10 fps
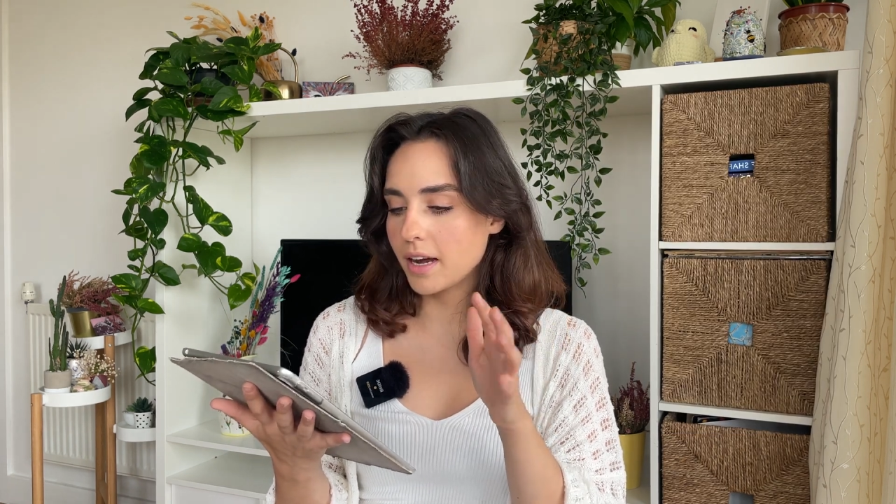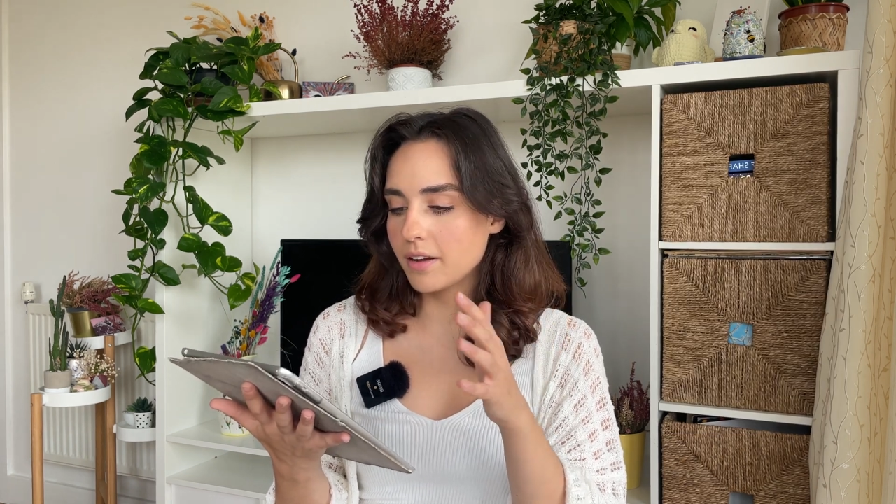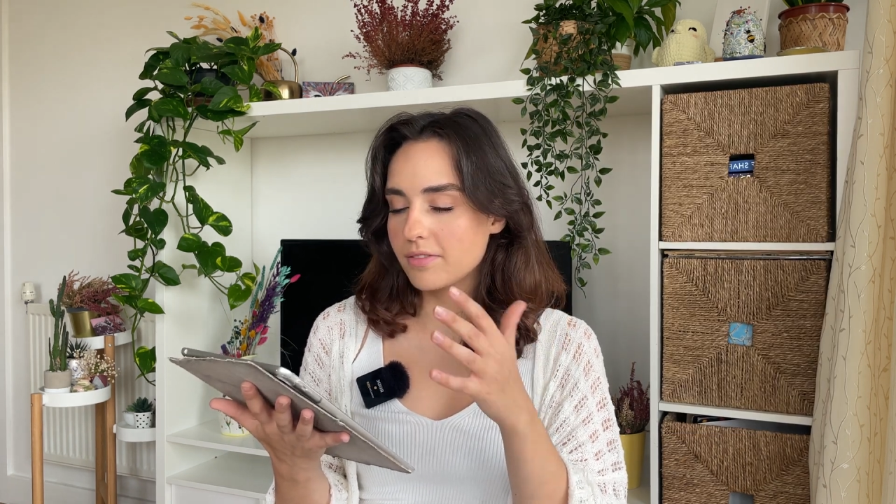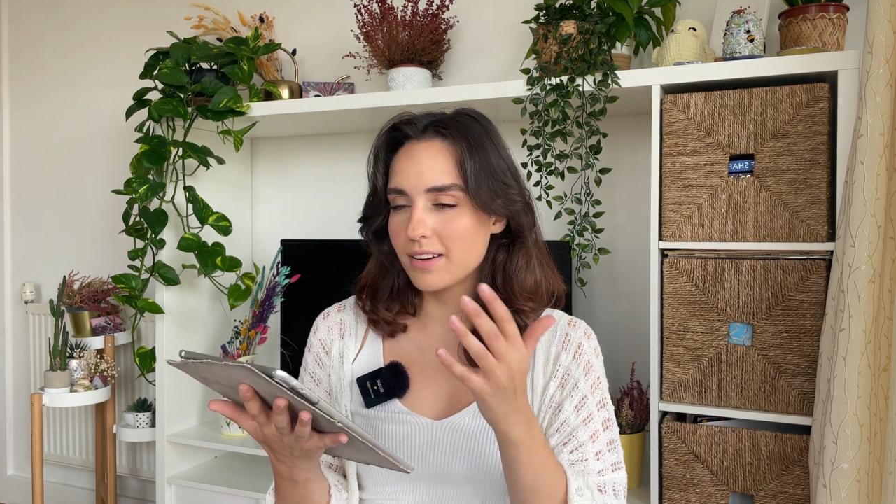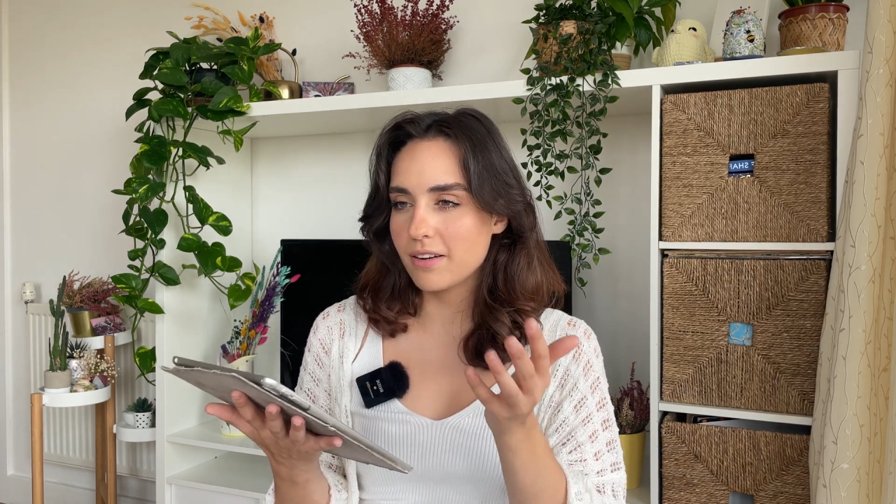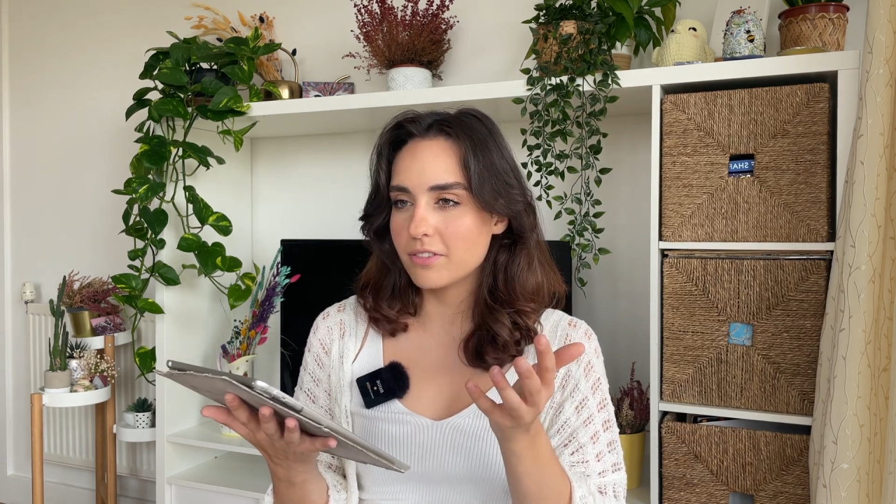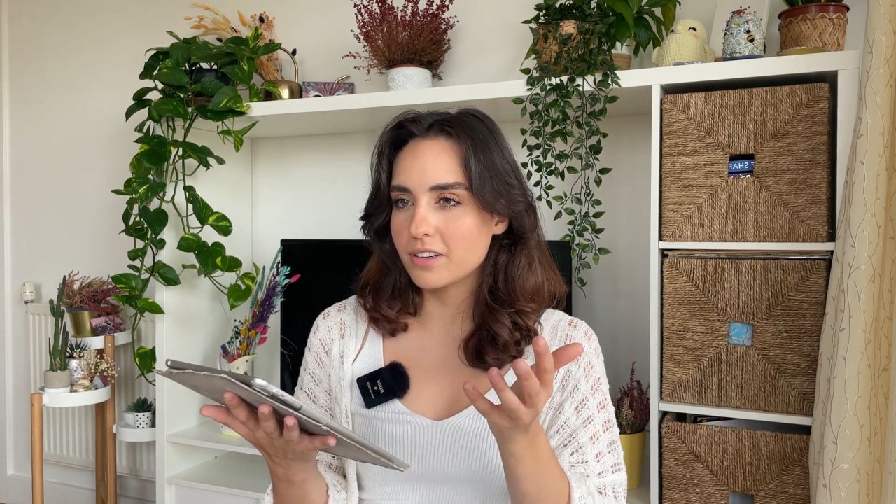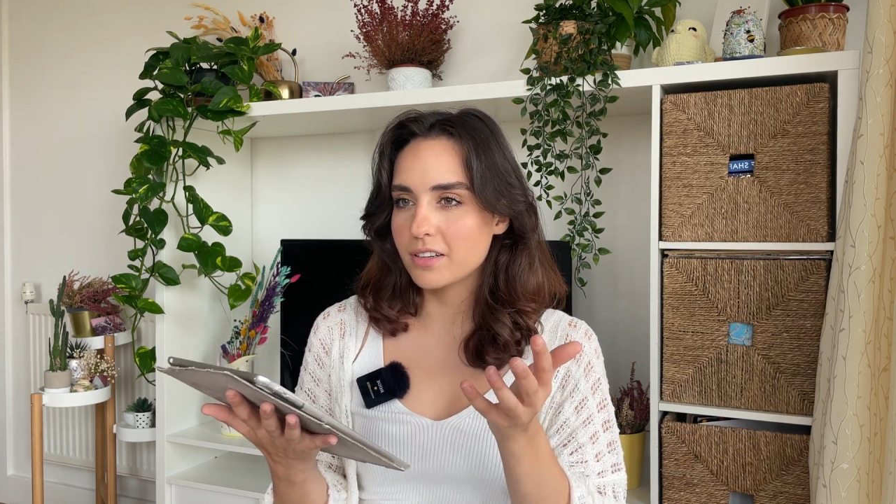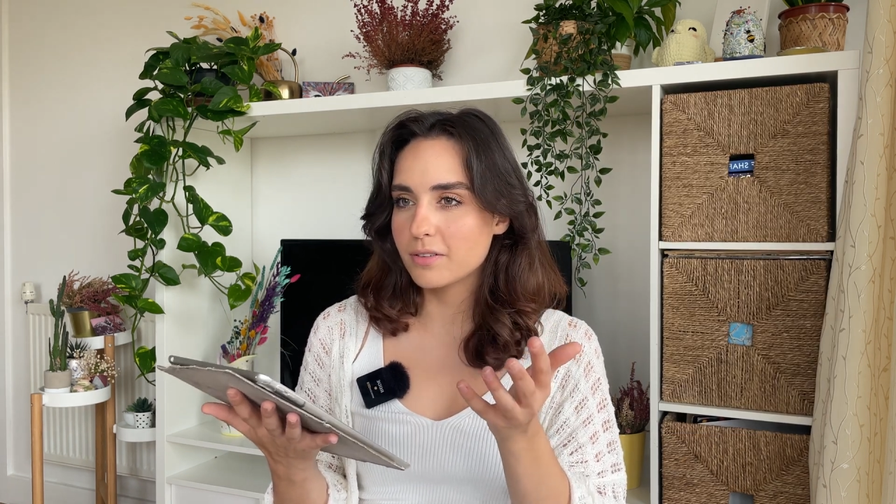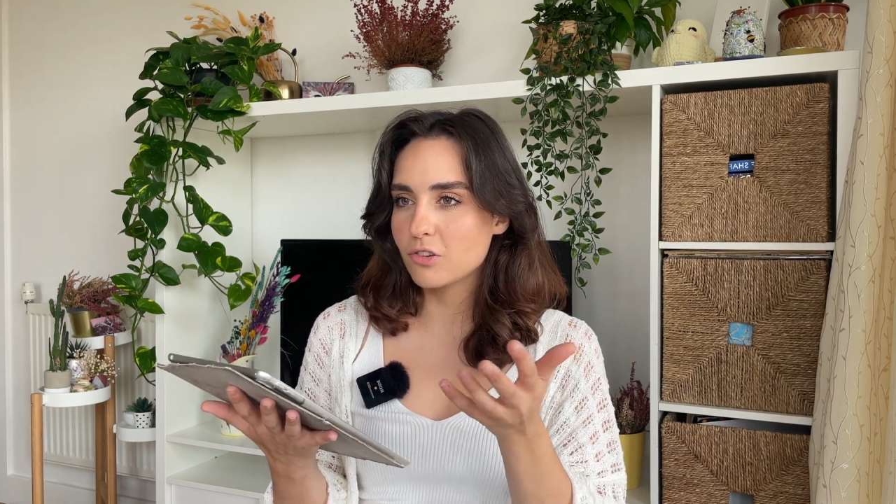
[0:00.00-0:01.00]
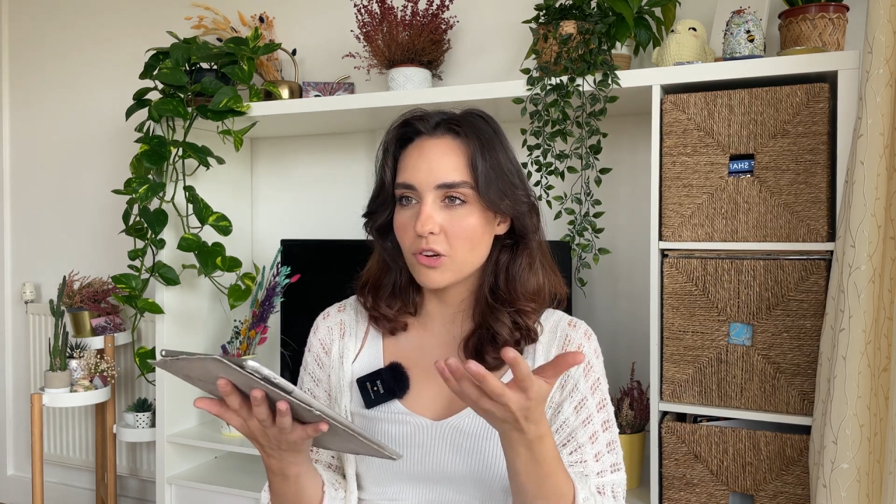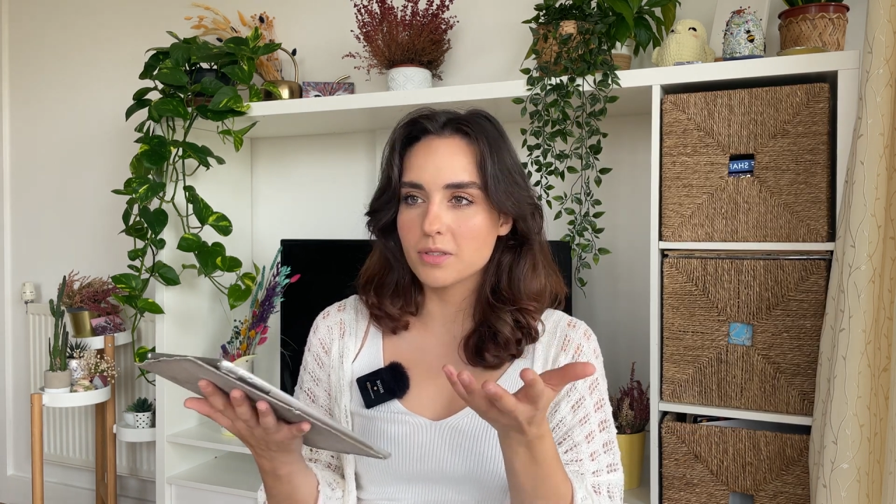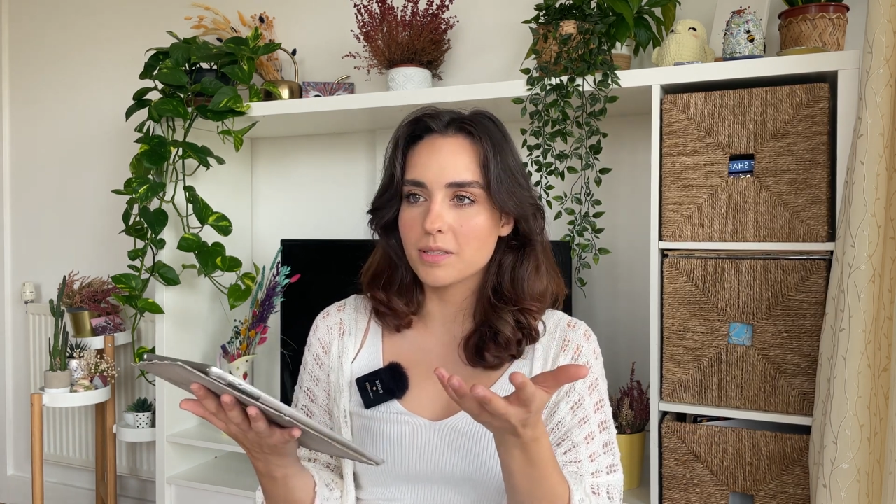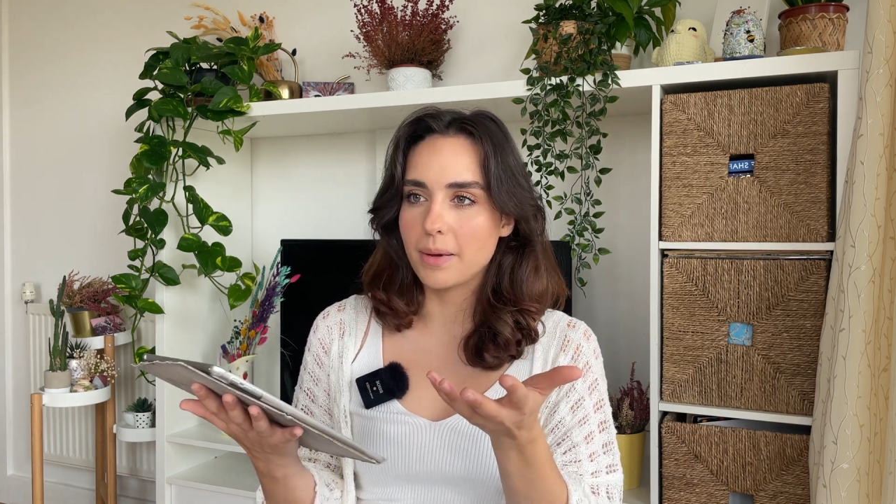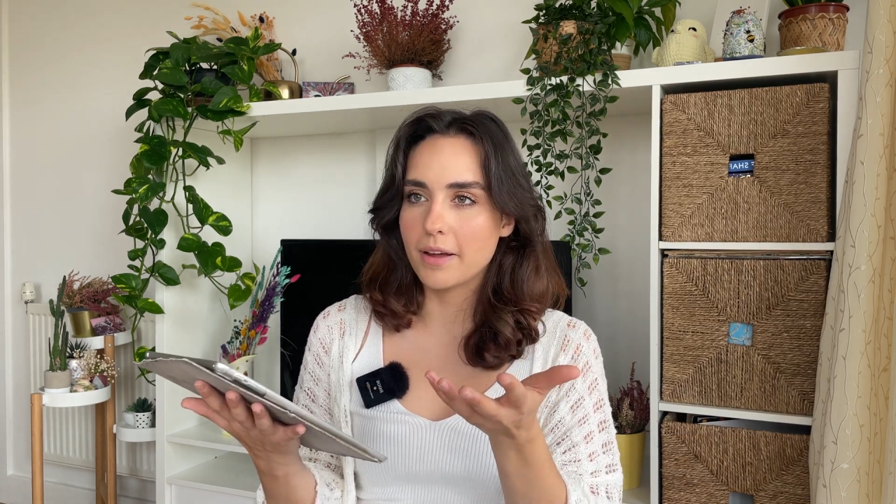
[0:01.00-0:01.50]
I've never chosen
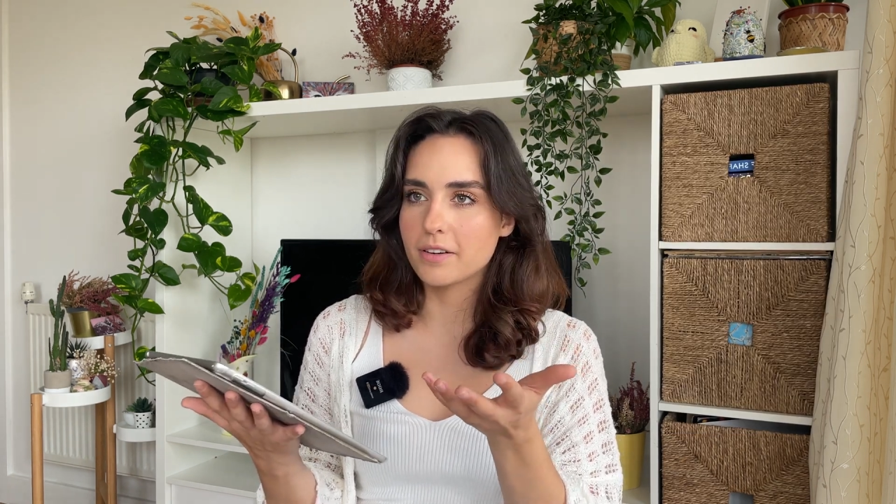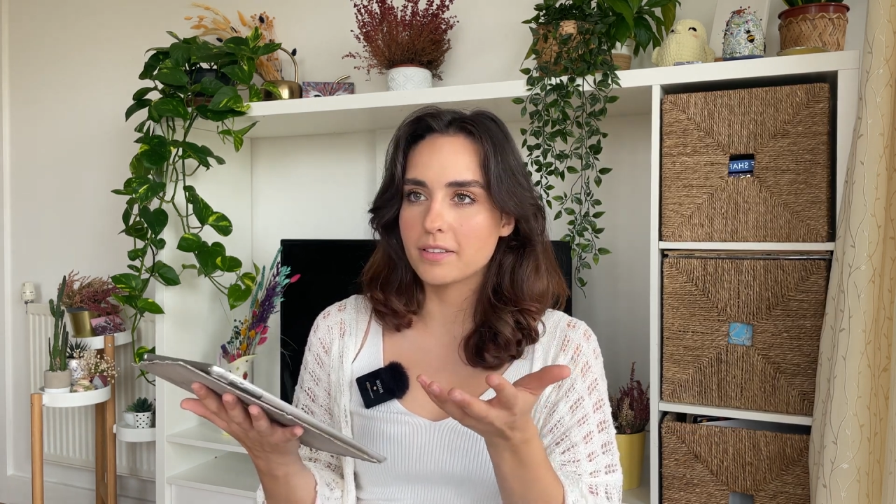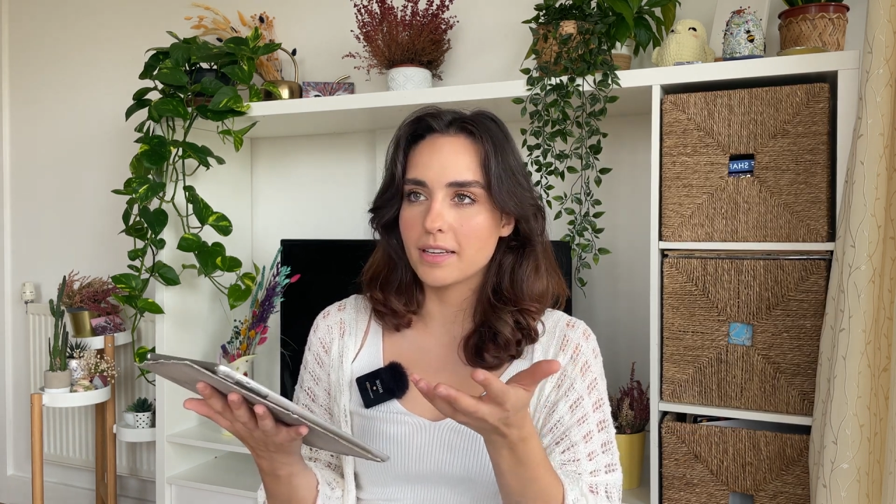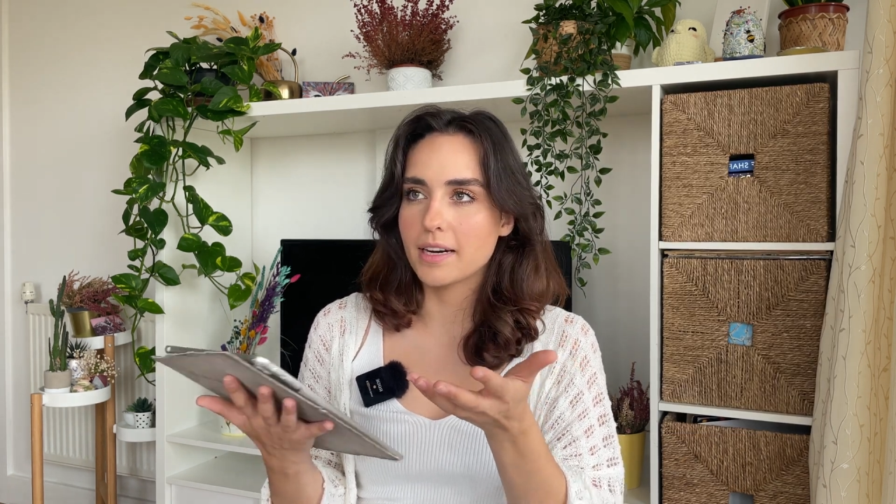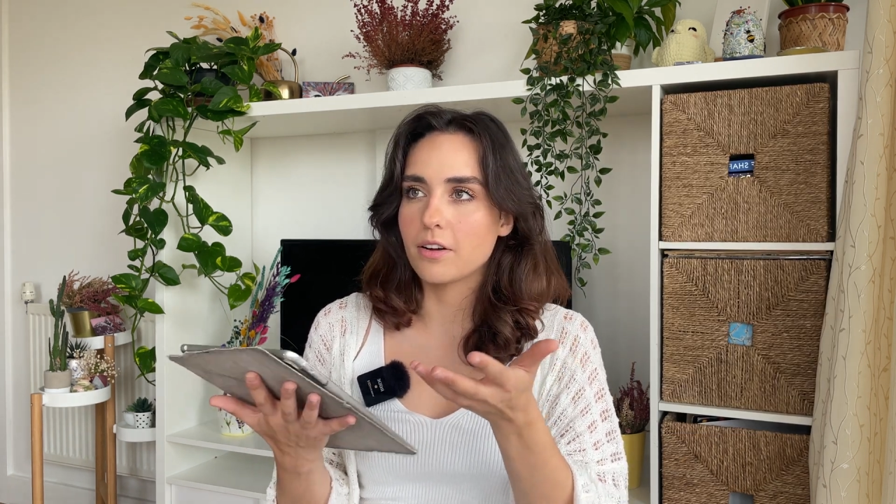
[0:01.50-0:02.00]
a pattern that